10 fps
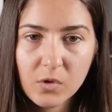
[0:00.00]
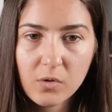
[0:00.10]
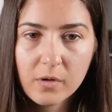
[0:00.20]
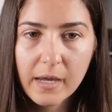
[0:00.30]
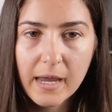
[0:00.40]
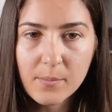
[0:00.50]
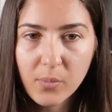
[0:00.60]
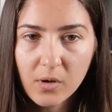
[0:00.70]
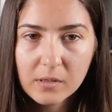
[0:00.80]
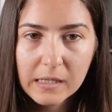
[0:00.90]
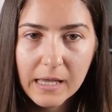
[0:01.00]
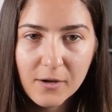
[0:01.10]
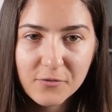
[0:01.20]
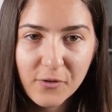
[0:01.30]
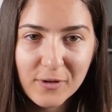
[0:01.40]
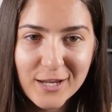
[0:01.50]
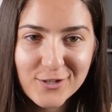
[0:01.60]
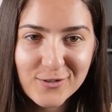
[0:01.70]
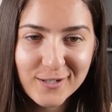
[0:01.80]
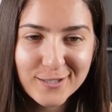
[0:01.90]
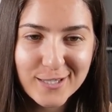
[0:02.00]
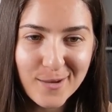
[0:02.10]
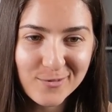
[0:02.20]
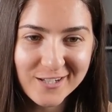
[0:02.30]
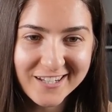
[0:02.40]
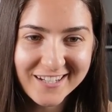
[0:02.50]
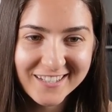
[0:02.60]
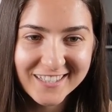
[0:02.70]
Okay, Bongcloud variation accepted,